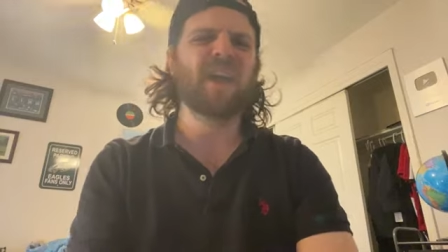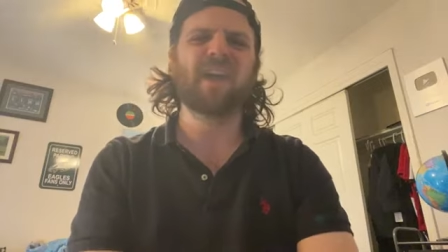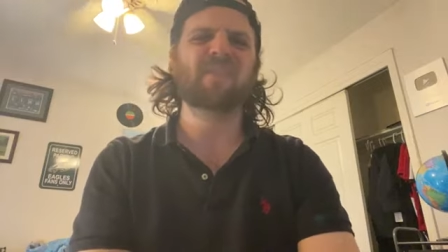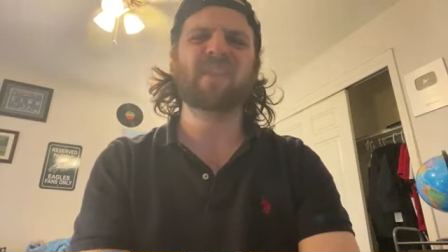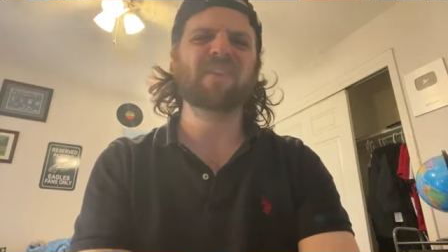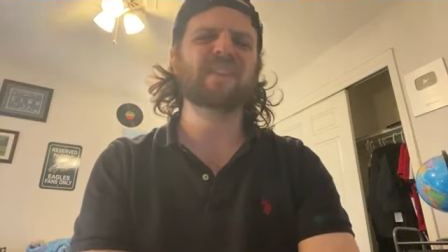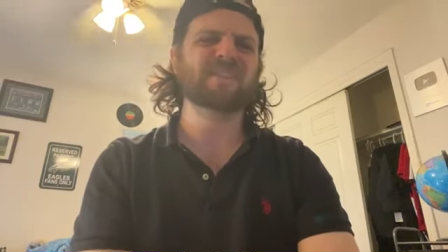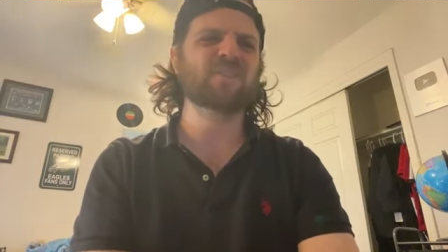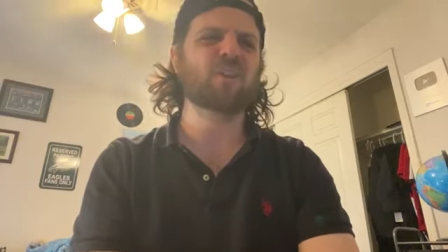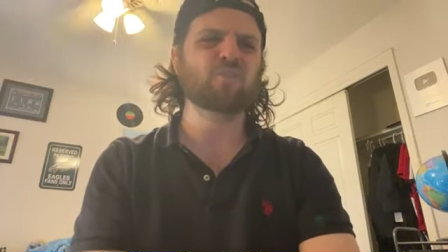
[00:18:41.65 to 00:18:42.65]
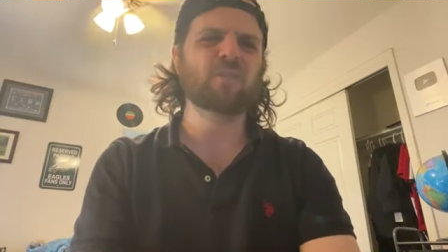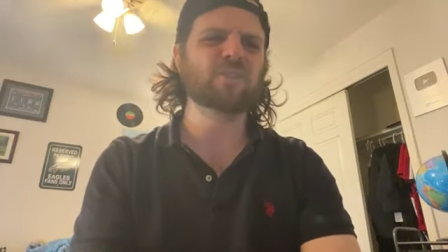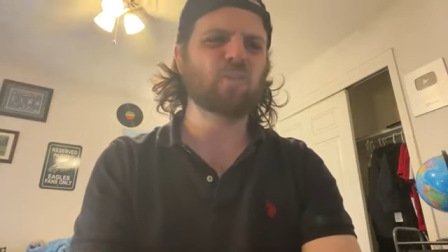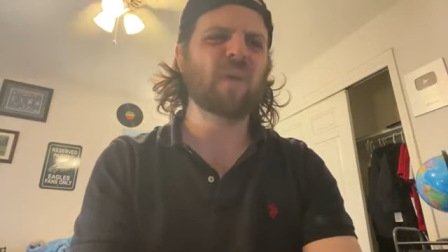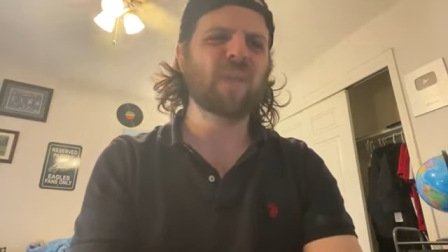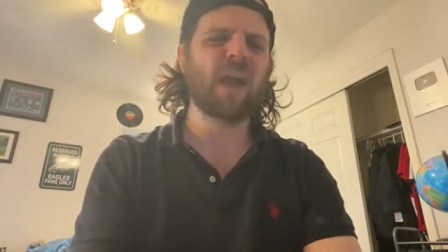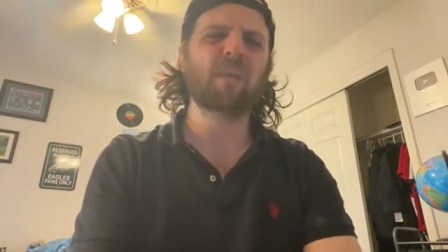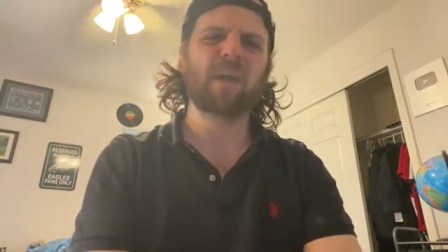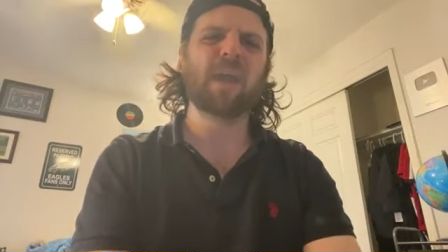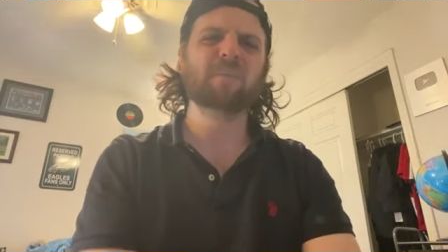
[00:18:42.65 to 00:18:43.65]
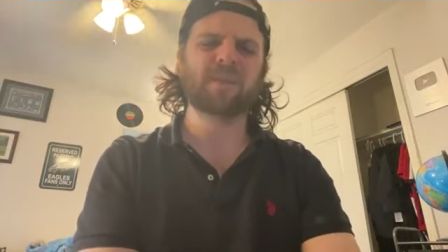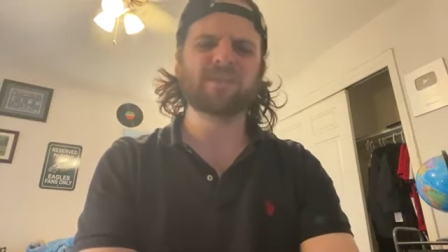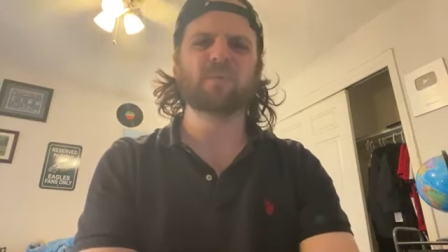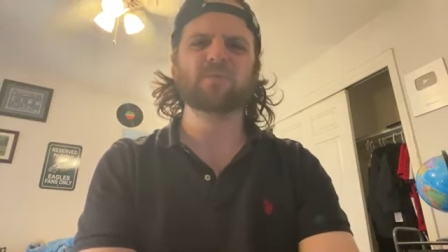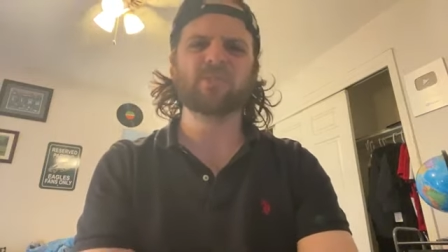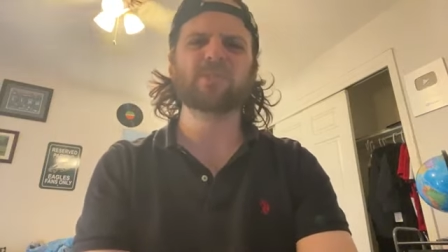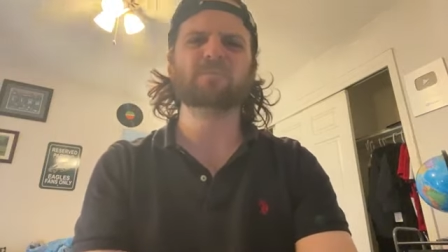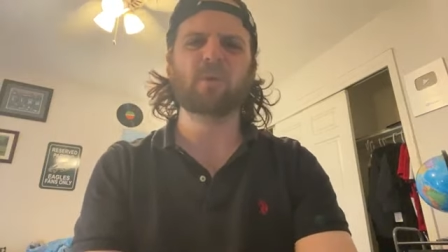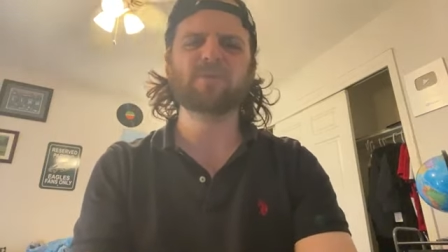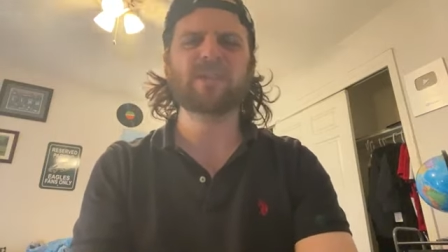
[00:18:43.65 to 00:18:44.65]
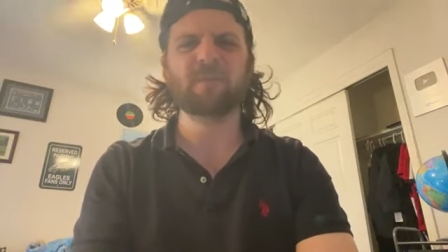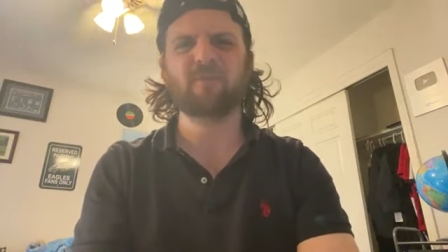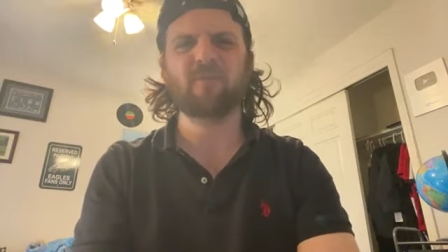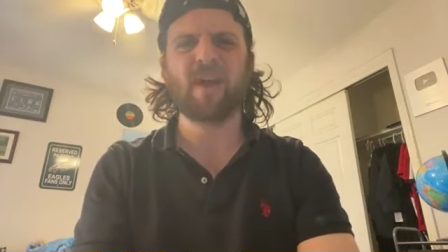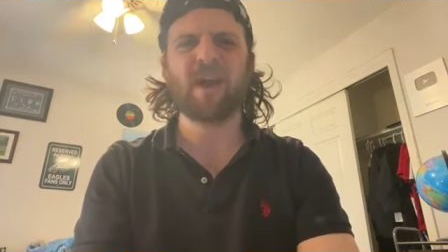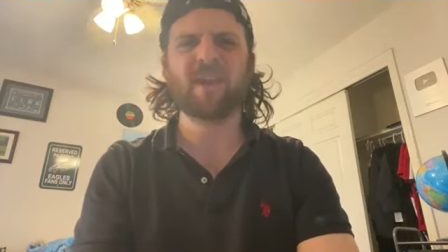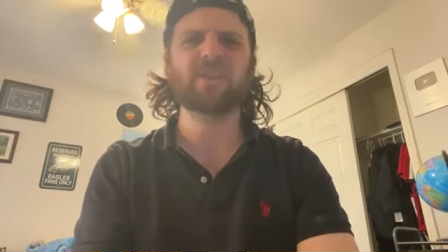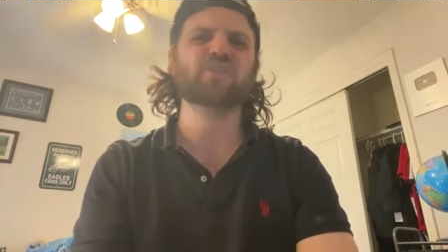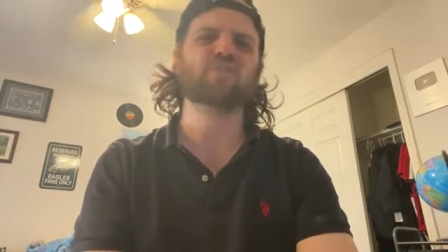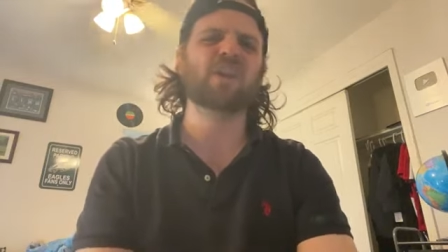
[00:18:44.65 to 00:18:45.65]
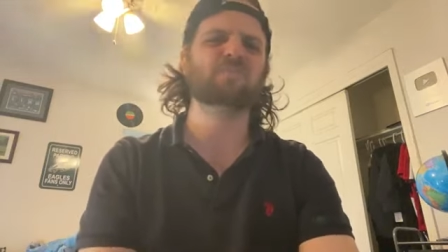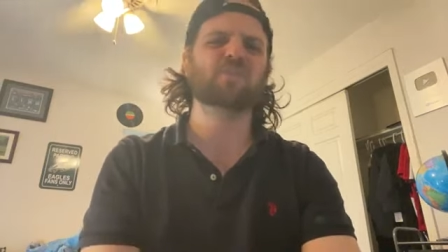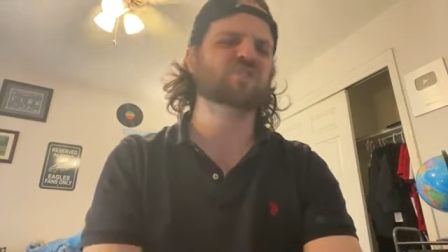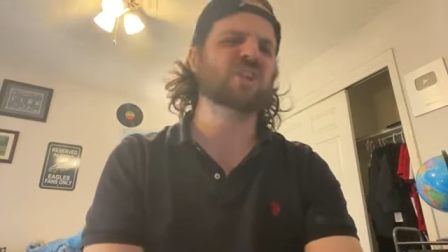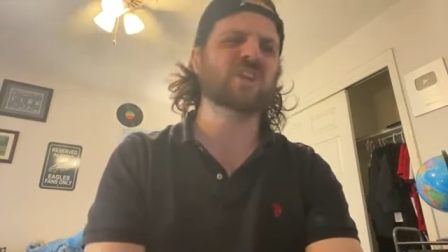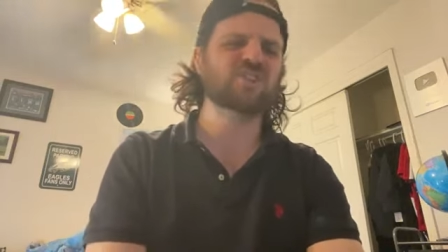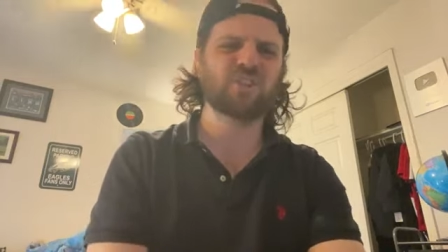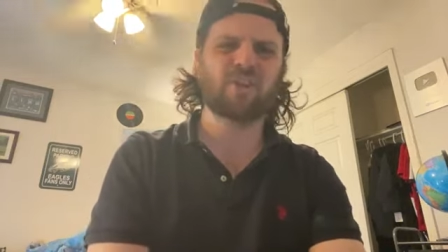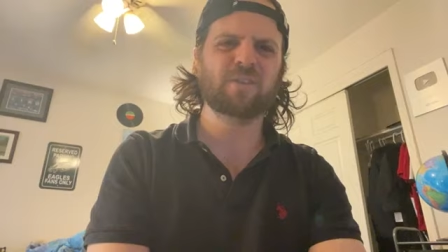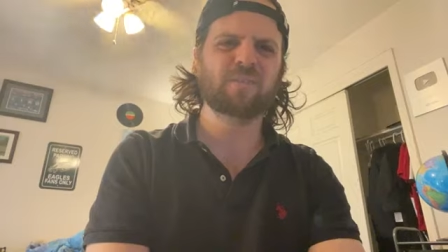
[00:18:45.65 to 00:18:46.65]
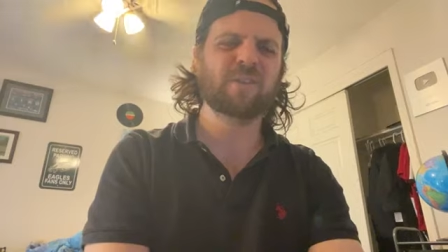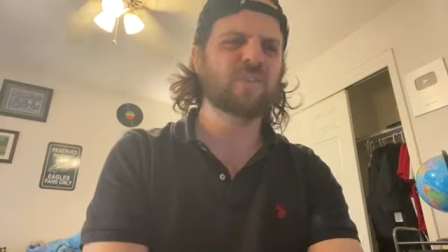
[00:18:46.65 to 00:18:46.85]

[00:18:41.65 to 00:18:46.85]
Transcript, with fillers: And I think that's another reason why they got mad at me because I was exposing him for that, and he's trying to project shit onto me.